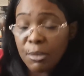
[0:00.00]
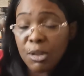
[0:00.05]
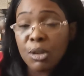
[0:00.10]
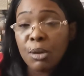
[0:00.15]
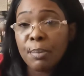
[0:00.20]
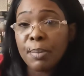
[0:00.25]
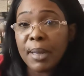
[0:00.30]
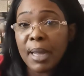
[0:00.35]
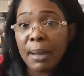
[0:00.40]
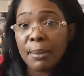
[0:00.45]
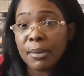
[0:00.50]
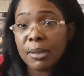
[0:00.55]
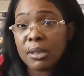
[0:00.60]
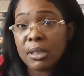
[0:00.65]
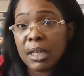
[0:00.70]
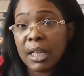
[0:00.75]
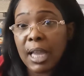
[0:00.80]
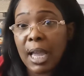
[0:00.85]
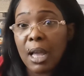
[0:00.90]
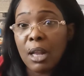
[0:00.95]
you'll be able
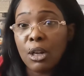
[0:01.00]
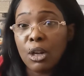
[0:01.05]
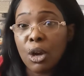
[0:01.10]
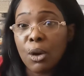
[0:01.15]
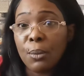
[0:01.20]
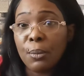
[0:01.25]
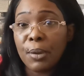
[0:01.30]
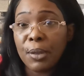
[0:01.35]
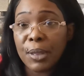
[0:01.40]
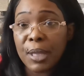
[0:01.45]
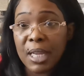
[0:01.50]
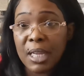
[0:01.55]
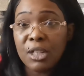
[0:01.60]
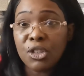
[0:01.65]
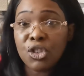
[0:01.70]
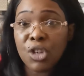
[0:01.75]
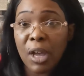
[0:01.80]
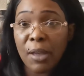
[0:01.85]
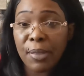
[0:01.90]
to get along with each